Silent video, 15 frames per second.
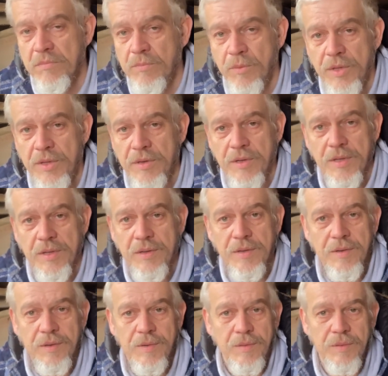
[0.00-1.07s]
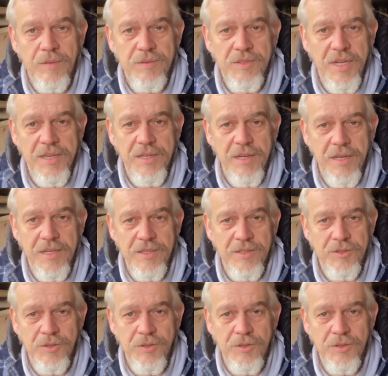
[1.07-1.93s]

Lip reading: within 10 days,